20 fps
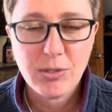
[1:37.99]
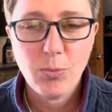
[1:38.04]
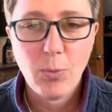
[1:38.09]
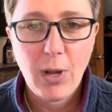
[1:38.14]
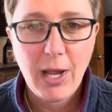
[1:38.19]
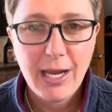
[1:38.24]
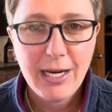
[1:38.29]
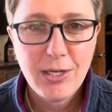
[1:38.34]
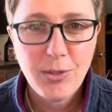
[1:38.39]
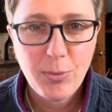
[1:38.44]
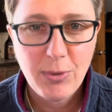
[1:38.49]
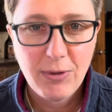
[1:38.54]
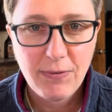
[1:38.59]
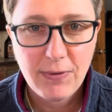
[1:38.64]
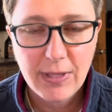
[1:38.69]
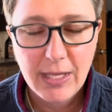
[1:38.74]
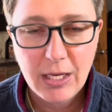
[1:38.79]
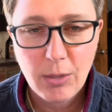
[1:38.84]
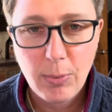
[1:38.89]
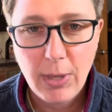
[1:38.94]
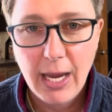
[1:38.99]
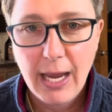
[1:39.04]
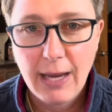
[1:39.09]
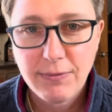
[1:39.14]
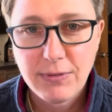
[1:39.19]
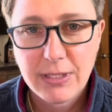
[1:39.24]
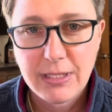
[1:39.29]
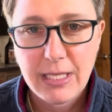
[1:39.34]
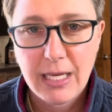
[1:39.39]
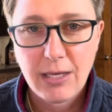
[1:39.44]
Why do we feel like we have
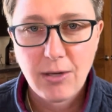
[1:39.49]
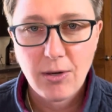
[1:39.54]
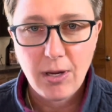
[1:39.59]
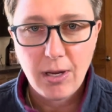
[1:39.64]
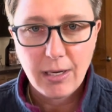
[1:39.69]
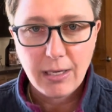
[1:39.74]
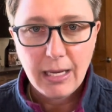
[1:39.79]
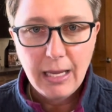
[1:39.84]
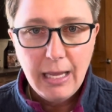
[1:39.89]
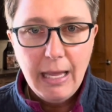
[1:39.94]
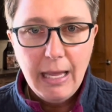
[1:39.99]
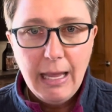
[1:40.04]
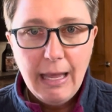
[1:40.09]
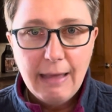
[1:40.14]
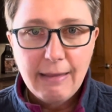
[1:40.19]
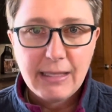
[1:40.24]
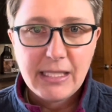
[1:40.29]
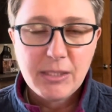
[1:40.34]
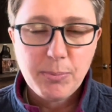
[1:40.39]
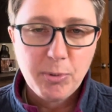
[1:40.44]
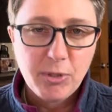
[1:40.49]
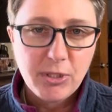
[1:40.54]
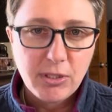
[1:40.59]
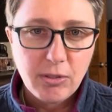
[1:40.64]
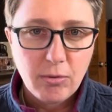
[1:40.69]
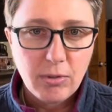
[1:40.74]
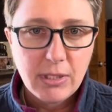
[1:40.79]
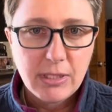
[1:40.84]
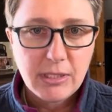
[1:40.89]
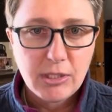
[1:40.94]
to take on these
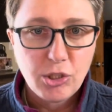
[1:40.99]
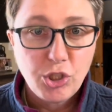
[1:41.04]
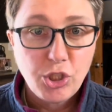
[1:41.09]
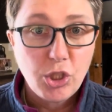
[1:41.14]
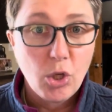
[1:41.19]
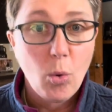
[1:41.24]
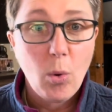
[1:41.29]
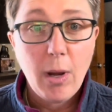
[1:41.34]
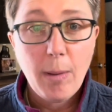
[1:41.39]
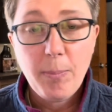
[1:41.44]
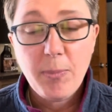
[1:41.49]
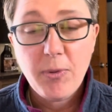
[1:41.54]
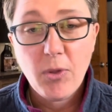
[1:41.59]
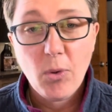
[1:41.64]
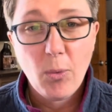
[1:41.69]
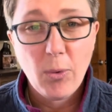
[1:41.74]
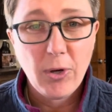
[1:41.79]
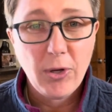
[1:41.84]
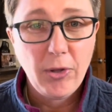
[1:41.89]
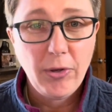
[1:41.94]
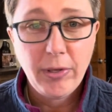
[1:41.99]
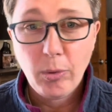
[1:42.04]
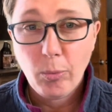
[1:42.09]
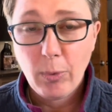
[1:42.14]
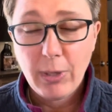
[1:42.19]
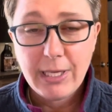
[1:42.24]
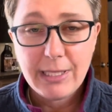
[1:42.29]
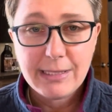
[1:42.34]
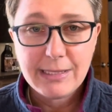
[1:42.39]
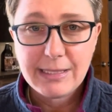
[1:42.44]
personas and show up in the world in
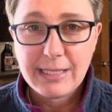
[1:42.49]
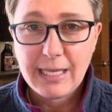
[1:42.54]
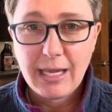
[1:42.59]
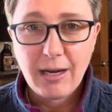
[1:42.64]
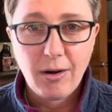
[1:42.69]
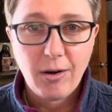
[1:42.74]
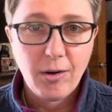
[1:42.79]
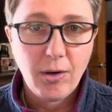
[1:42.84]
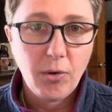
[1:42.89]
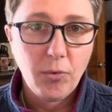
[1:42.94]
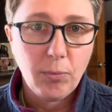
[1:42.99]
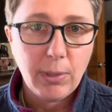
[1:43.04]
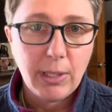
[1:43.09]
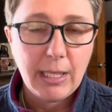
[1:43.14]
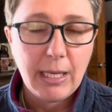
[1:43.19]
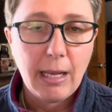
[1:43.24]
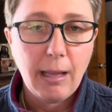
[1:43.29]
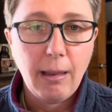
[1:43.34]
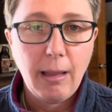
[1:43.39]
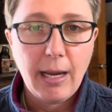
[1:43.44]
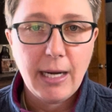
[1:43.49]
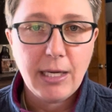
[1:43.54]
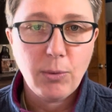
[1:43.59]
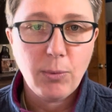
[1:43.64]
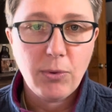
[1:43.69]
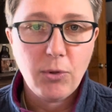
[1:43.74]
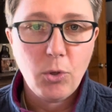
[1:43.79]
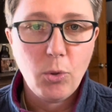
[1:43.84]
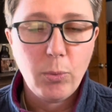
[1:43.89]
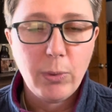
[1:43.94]
ways that aren't really aligned
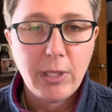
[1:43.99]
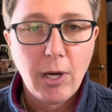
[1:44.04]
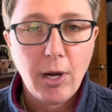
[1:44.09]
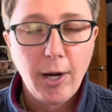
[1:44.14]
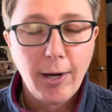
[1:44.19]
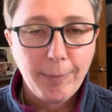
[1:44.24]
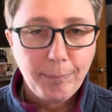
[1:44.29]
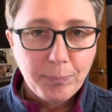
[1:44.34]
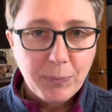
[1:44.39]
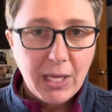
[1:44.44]
with who we are?